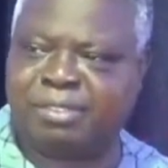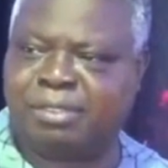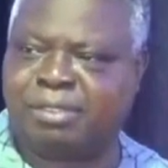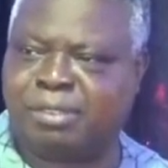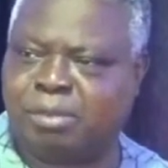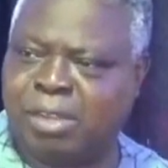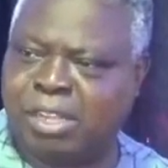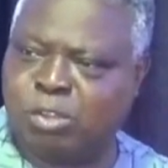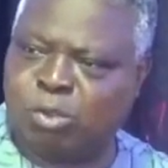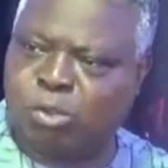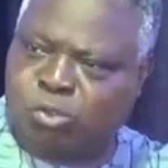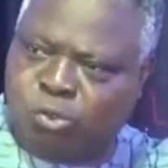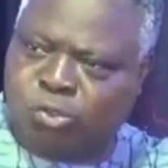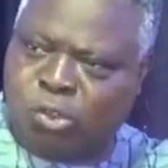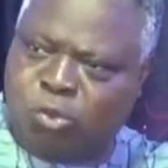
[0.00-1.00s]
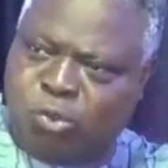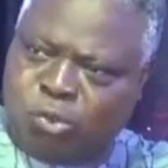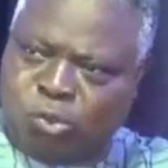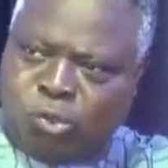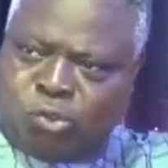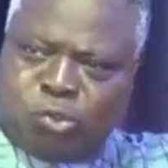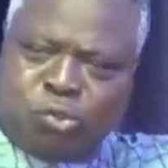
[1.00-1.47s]
When you go to Sango,
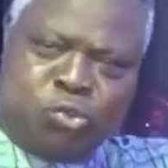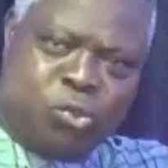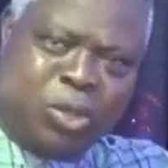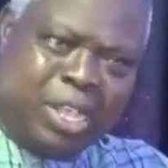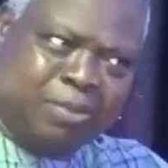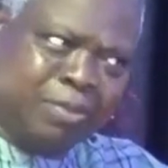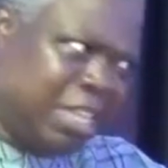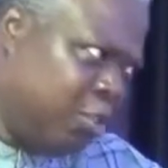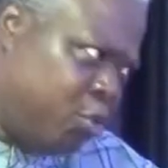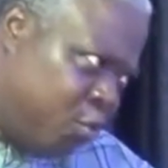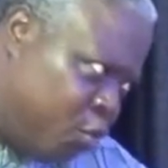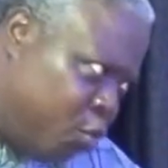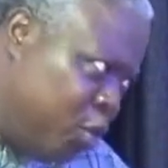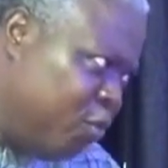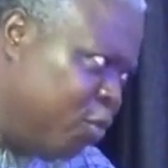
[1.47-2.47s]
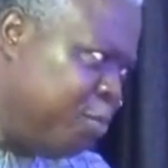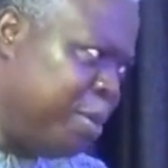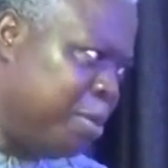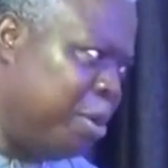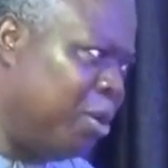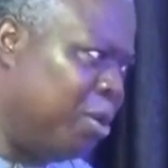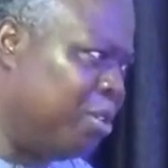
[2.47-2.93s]
go to U I. It should even be more.